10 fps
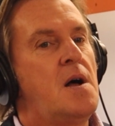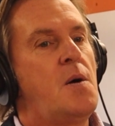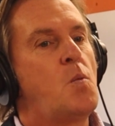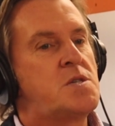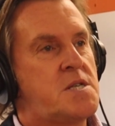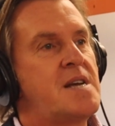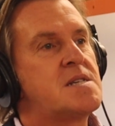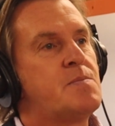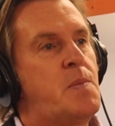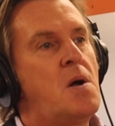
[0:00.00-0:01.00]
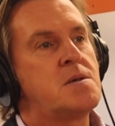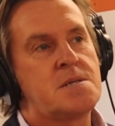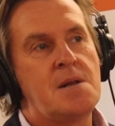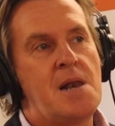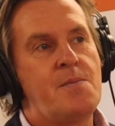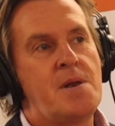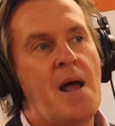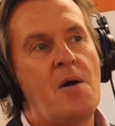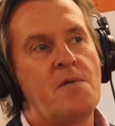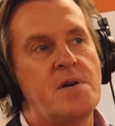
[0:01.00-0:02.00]
Which takes the personal element
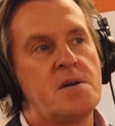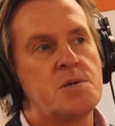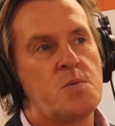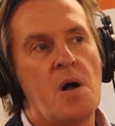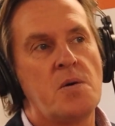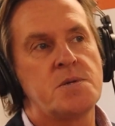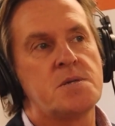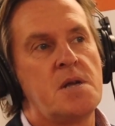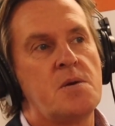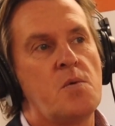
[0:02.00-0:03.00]
out of it as well, doesn't it?